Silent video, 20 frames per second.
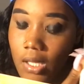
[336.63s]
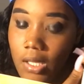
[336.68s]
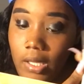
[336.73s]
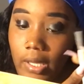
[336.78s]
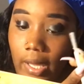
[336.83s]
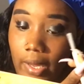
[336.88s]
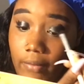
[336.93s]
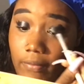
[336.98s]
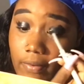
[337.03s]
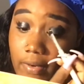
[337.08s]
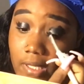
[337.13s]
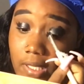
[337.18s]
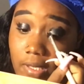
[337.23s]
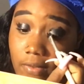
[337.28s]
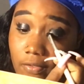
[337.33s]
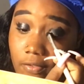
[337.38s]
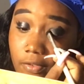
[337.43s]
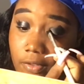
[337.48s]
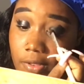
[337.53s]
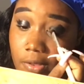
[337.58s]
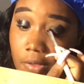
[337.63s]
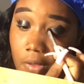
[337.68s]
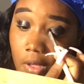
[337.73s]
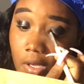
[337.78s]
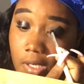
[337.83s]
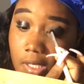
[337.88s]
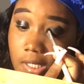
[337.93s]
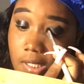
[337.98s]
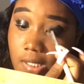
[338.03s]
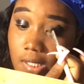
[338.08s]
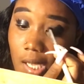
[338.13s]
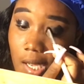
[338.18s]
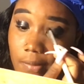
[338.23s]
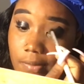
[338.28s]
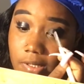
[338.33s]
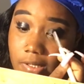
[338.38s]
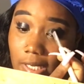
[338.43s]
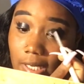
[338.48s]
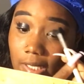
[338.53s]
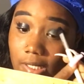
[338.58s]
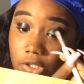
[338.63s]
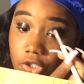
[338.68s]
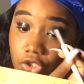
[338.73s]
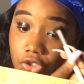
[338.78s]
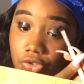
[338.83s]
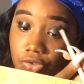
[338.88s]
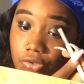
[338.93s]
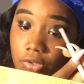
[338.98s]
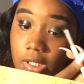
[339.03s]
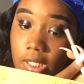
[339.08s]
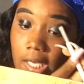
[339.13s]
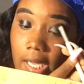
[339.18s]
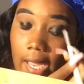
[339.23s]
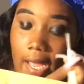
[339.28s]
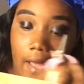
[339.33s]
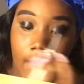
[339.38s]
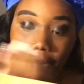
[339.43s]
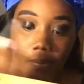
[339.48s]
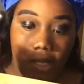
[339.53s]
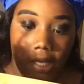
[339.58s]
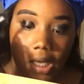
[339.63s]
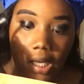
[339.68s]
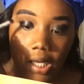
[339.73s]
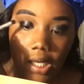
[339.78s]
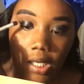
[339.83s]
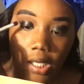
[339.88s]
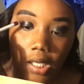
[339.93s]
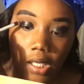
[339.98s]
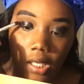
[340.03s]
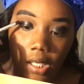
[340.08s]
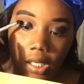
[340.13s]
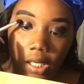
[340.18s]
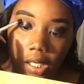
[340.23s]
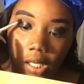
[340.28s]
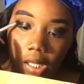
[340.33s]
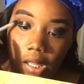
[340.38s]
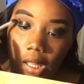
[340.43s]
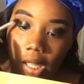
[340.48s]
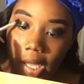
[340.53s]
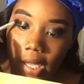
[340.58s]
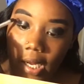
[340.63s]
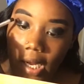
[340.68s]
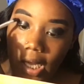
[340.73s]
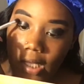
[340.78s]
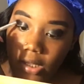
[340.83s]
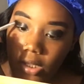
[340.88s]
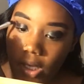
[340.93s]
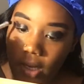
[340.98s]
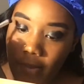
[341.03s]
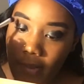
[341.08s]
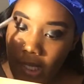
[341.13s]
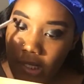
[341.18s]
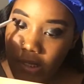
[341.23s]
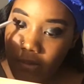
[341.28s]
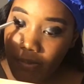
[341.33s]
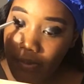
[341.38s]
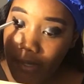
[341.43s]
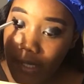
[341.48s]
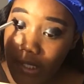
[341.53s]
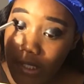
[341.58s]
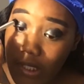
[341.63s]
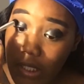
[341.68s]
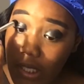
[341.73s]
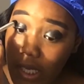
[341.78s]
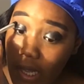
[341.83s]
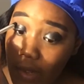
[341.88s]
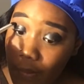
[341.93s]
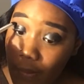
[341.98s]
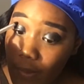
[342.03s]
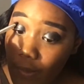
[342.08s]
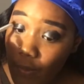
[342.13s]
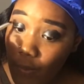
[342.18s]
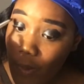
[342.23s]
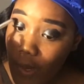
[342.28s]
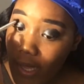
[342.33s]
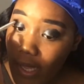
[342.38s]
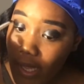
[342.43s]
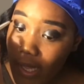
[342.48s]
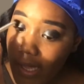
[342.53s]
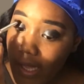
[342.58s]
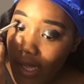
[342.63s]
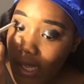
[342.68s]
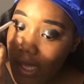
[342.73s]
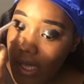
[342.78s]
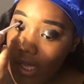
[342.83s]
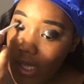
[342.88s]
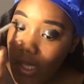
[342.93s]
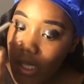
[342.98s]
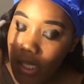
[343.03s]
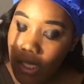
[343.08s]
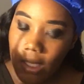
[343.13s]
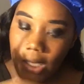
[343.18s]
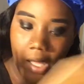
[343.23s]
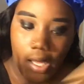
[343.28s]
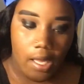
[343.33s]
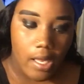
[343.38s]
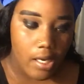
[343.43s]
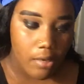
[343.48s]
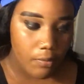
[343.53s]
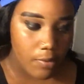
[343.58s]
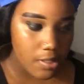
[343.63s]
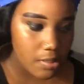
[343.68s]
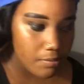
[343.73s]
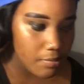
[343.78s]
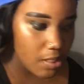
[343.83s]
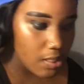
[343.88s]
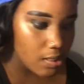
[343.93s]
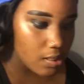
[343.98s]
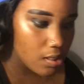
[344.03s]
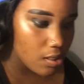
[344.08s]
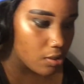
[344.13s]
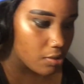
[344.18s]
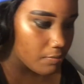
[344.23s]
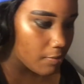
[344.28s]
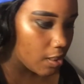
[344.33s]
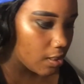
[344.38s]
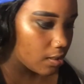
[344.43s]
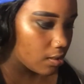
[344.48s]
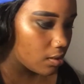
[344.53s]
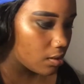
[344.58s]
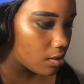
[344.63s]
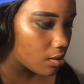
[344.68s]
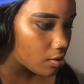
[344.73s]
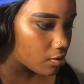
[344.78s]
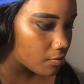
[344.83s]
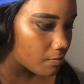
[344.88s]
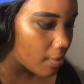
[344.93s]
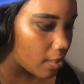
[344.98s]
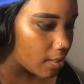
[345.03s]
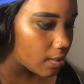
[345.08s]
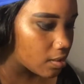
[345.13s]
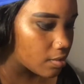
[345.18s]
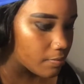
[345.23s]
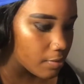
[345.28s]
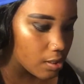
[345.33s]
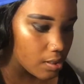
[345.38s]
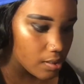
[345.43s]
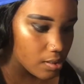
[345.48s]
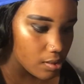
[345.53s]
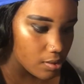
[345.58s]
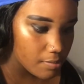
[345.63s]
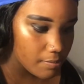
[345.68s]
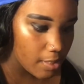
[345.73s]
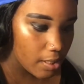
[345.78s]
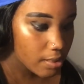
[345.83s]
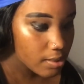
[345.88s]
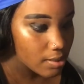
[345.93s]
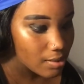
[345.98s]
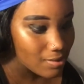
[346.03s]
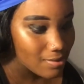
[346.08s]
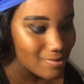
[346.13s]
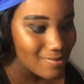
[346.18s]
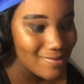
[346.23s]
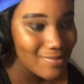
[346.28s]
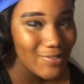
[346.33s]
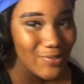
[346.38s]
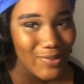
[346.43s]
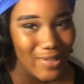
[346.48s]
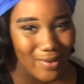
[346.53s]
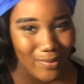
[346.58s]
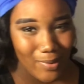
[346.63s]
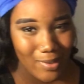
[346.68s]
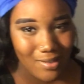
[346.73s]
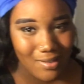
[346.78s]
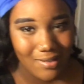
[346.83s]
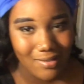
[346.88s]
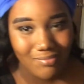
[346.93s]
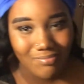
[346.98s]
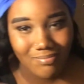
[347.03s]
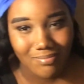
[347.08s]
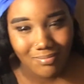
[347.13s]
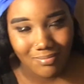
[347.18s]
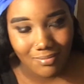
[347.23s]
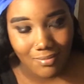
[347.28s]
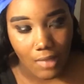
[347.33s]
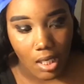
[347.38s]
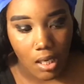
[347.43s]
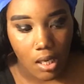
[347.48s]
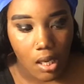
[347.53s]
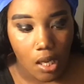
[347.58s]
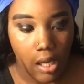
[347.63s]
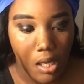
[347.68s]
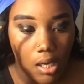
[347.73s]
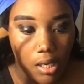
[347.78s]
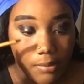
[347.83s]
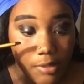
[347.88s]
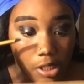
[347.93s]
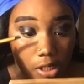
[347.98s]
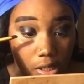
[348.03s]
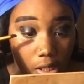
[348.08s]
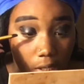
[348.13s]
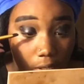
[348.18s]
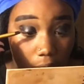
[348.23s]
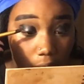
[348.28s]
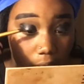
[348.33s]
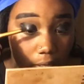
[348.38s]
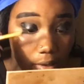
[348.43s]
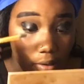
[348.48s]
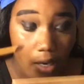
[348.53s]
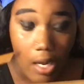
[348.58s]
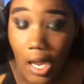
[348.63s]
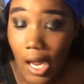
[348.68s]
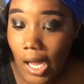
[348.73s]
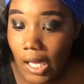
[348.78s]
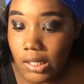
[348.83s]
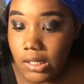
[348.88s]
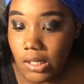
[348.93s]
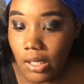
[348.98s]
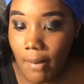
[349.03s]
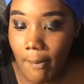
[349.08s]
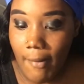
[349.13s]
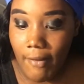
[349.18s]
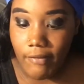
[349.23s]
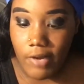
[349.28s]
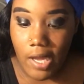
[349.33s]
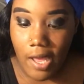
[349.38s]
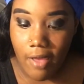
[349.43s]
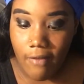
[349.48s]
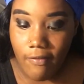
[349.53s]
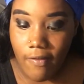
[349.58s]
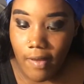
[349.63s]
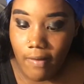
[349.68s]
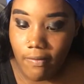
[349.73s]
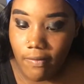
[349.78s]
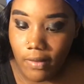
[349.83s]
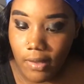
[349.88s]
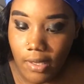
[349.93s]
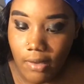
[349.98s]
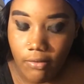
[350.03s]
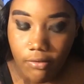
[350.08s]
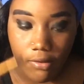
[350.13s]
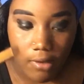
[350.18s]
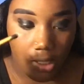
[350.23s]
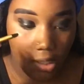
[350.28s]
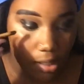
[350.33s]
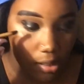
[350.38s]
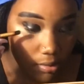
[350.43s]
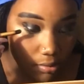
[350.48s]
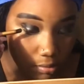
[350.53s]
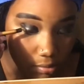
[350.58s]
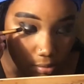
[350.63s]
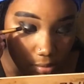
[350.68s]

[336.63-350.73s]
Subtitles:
Like, really, for the longest, I was truly happy. Like, I thought my depression had went away. Like, and it wasn't because of those meds, because those medicines do not work. I'll tell y'all that now. I took them every day faithfully for a good